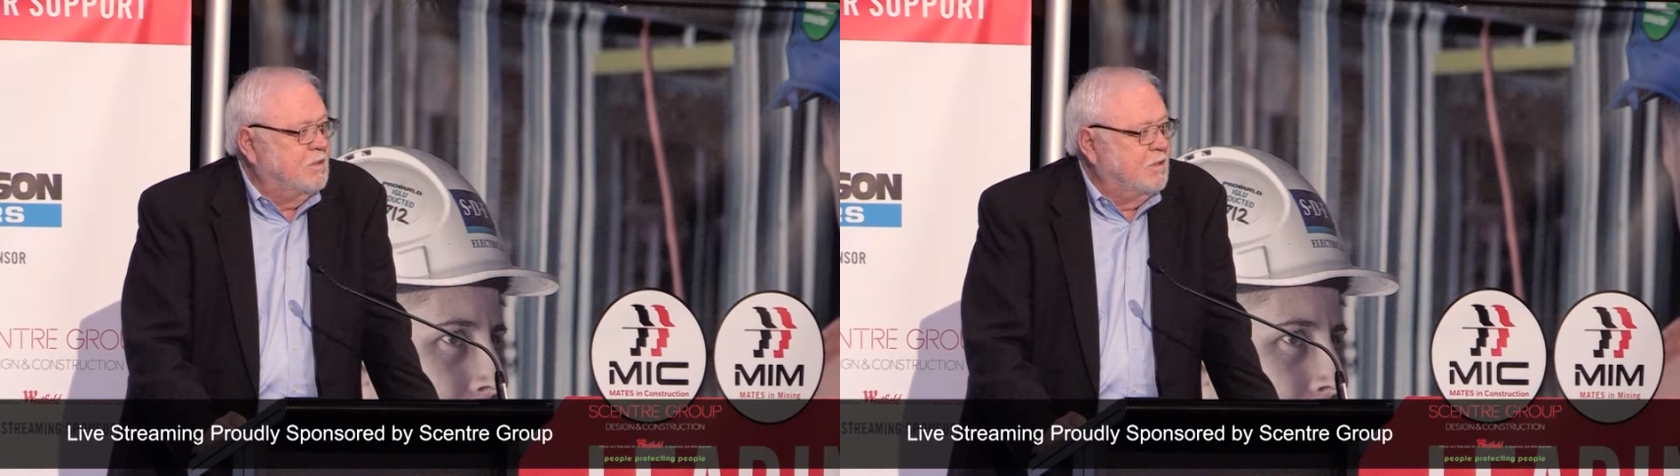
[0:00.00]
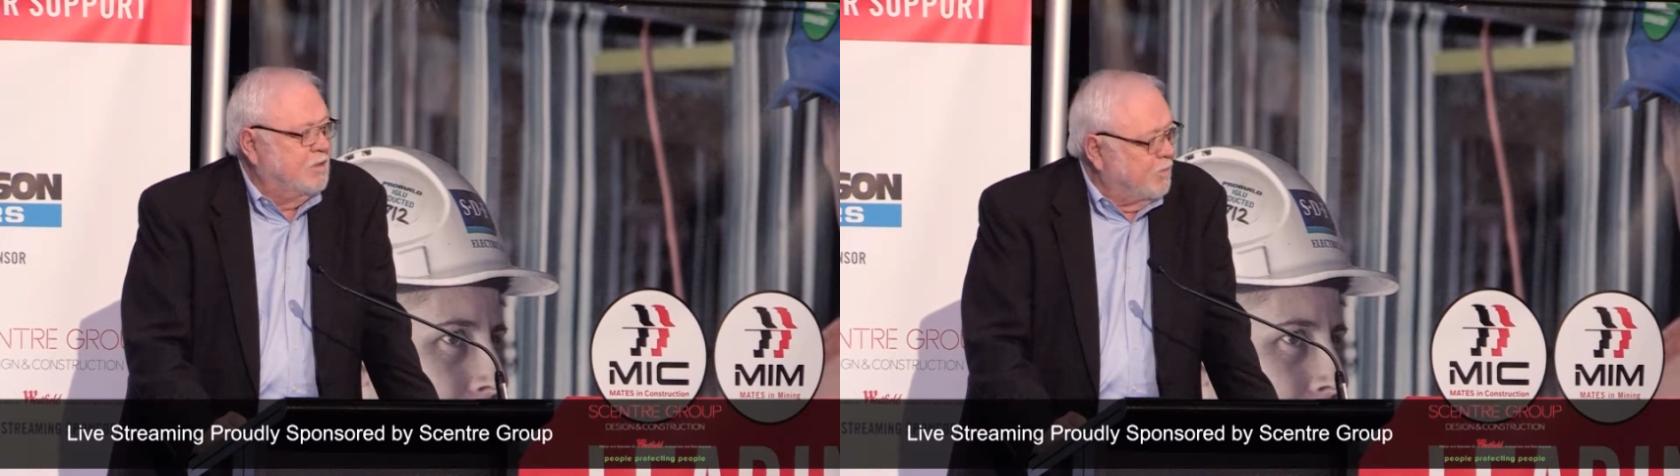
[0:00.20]

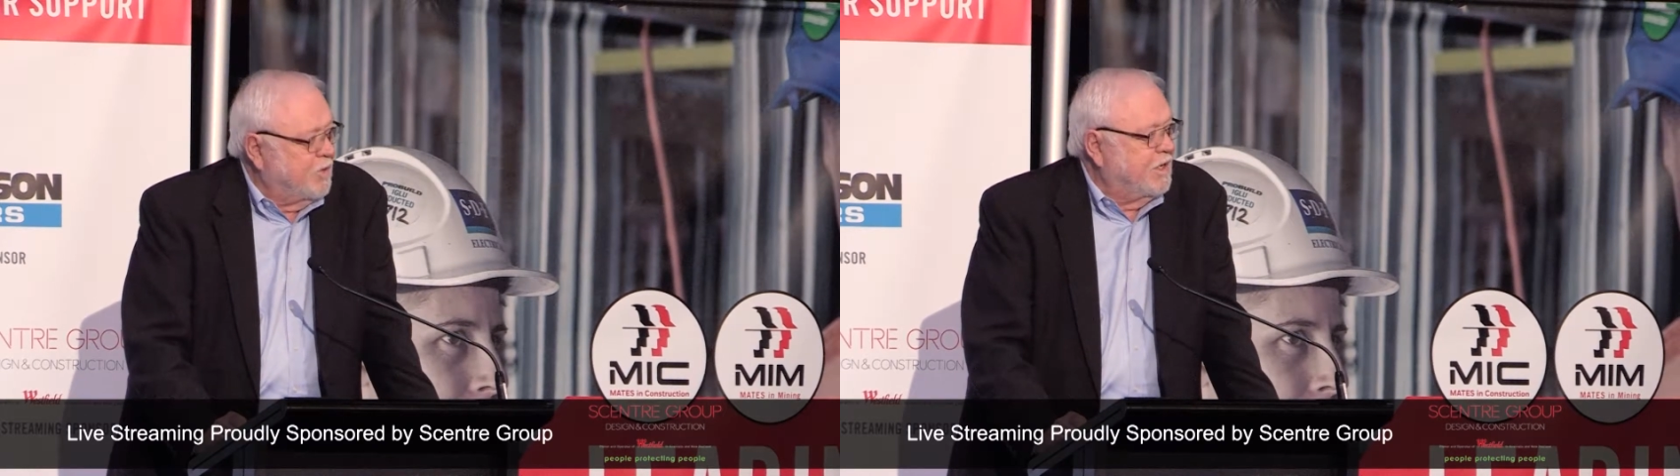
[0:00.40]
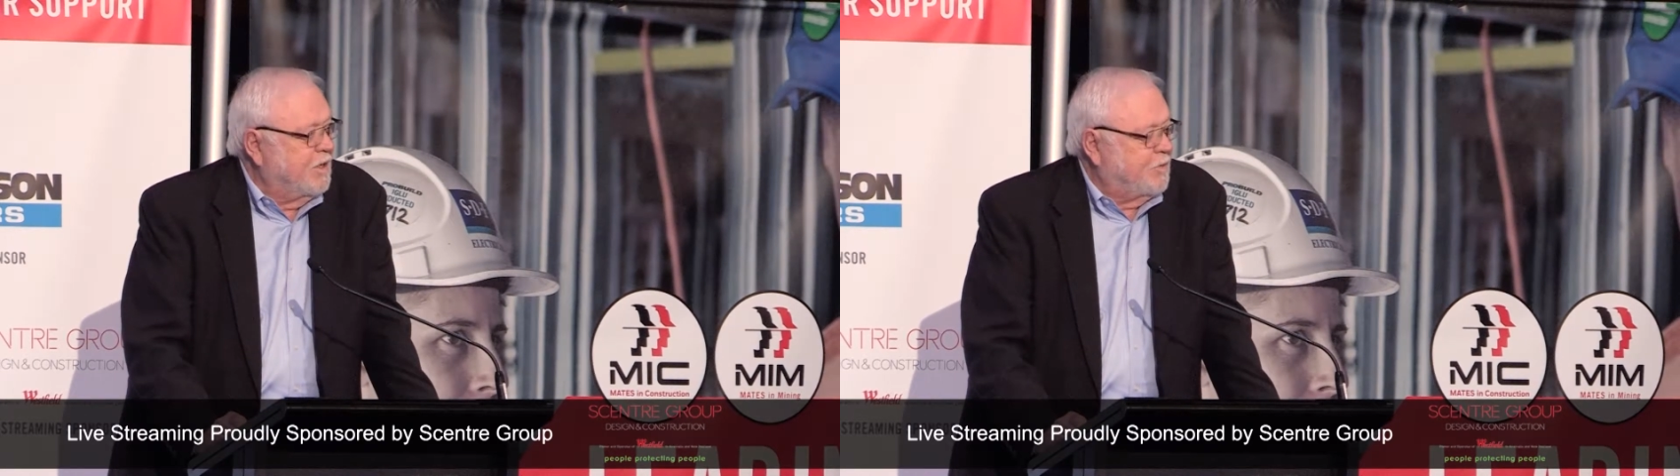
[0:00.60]
you don't
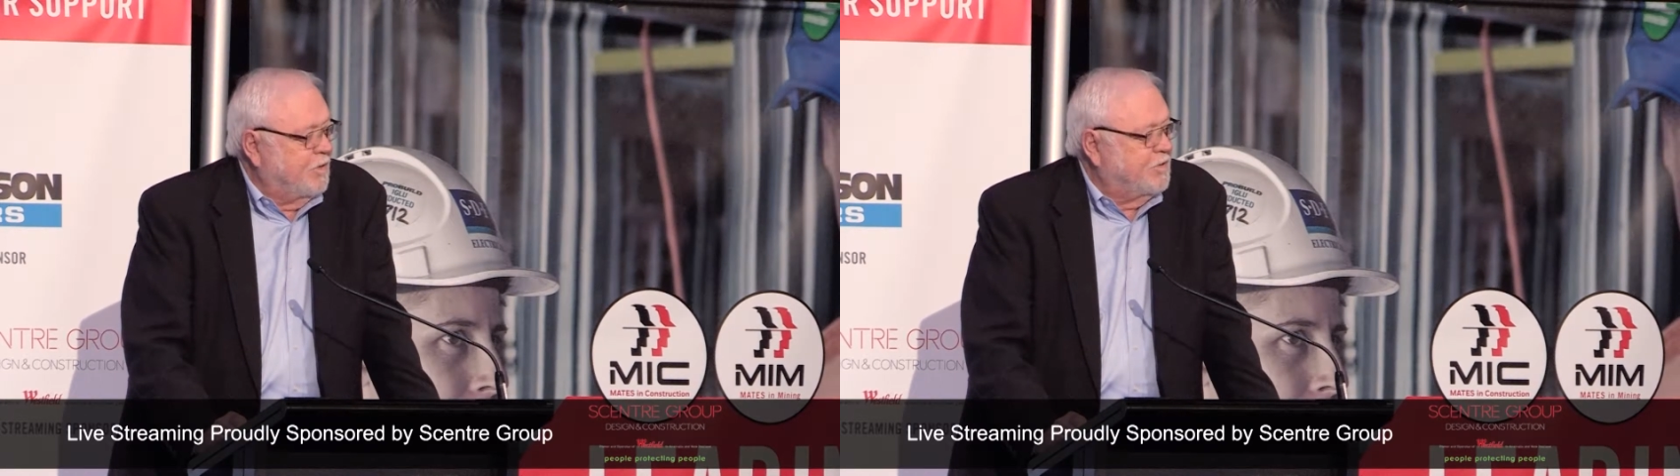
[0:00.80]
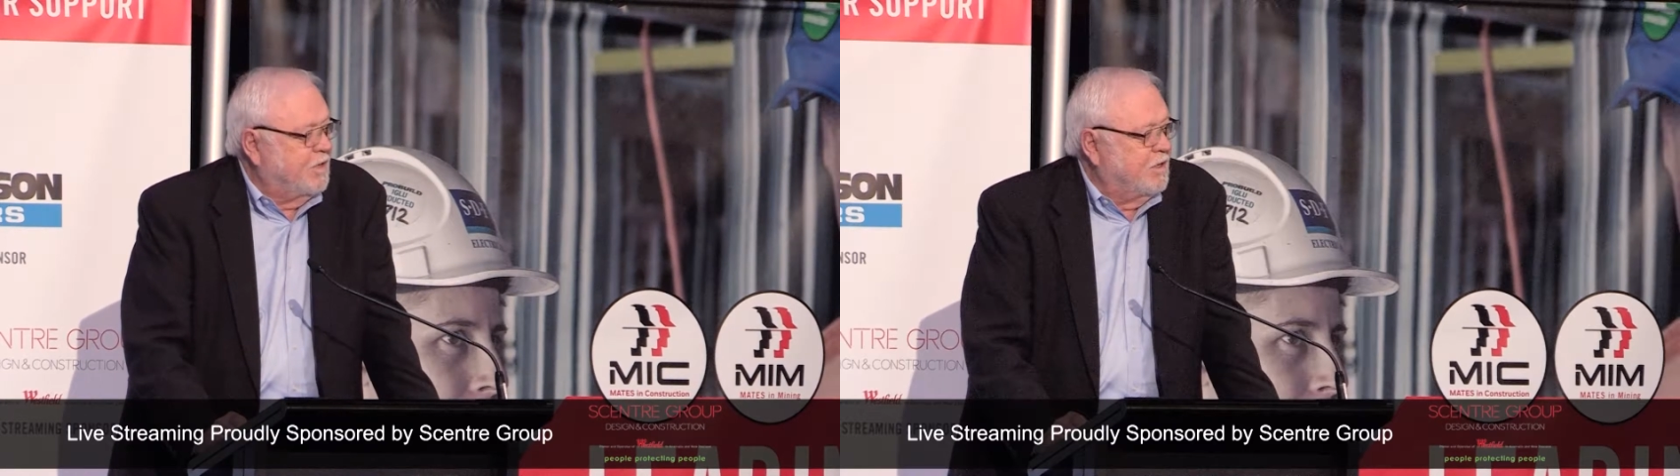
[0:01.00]
bring any
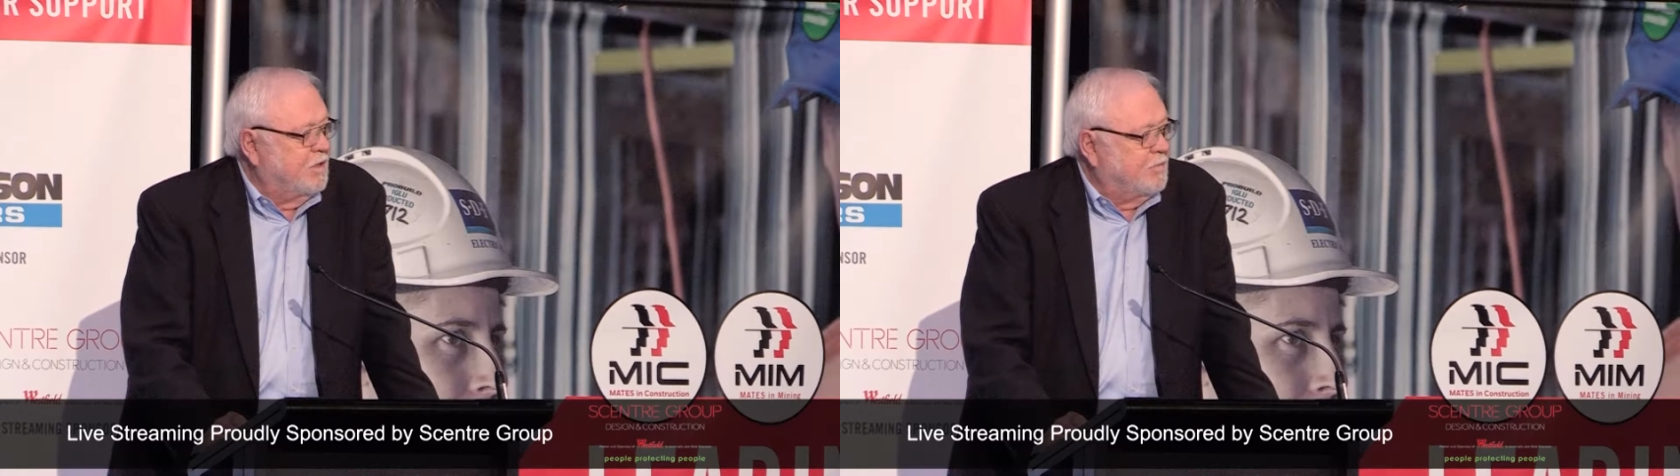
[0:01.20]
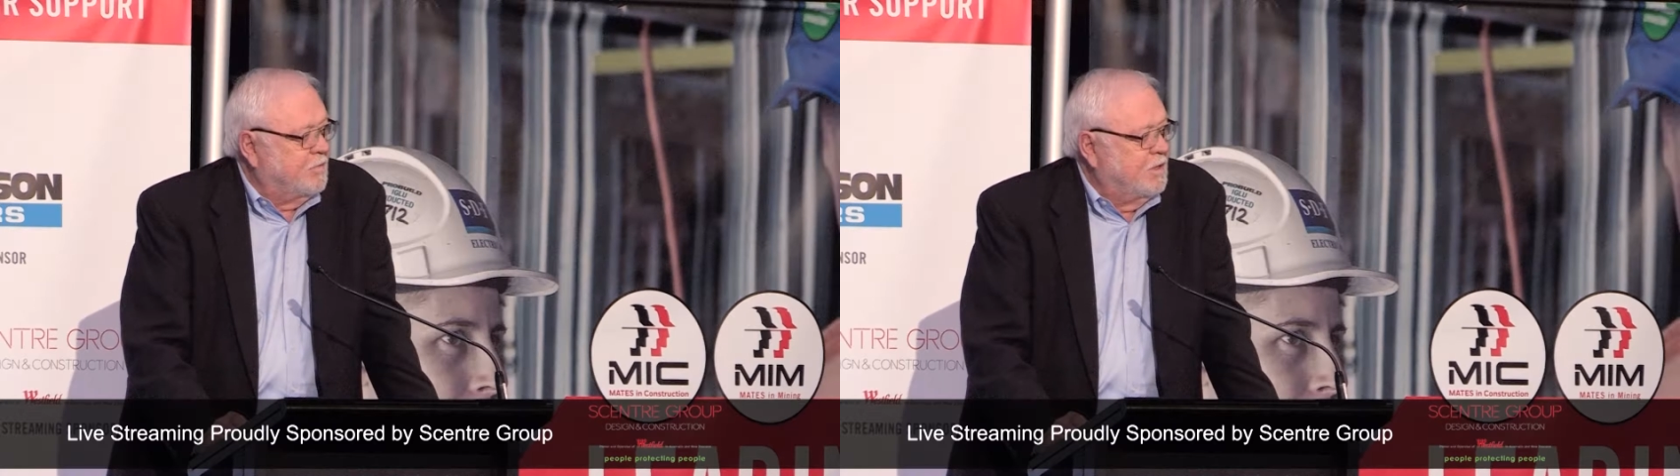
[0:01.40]
protein home,